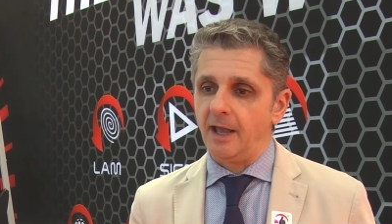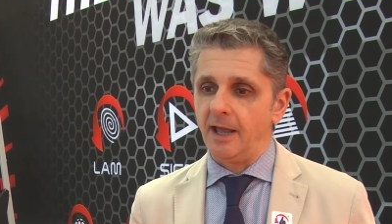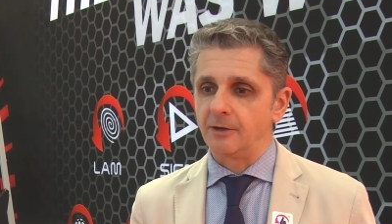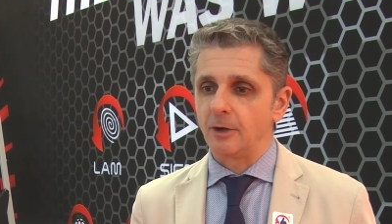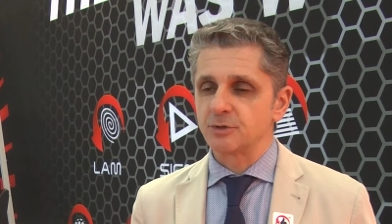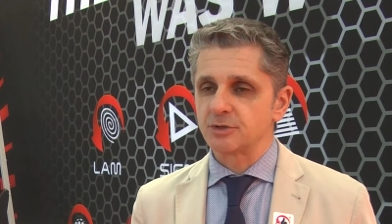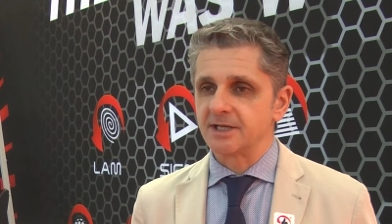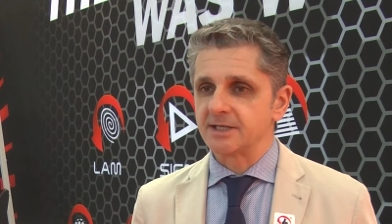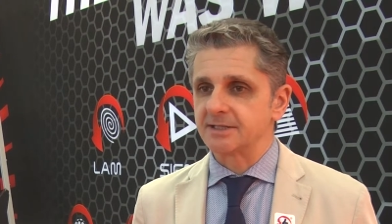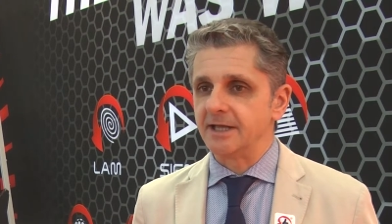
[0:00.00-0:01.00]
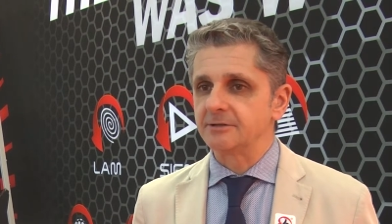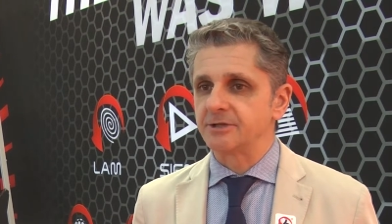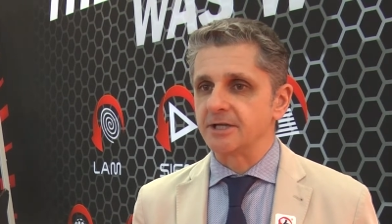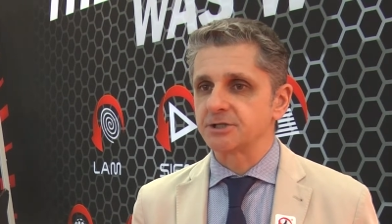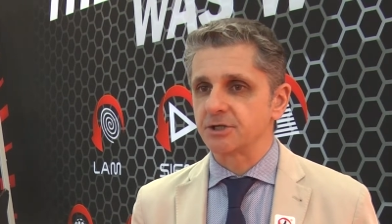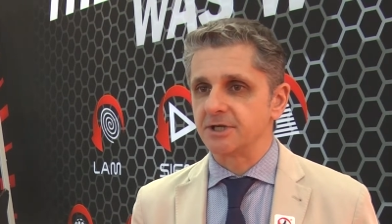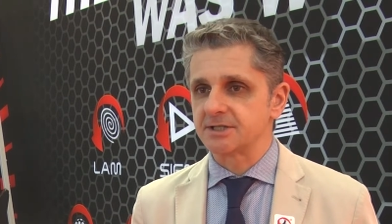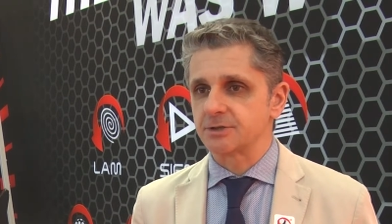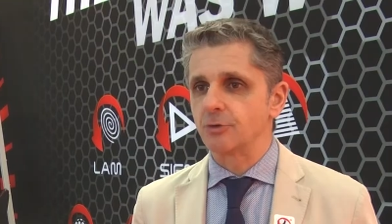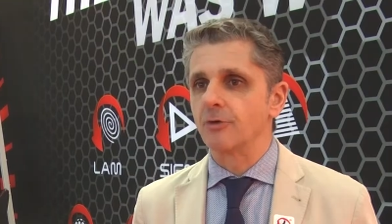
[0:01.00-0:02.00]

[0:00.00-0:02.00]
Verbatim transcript: and obviously the intention is to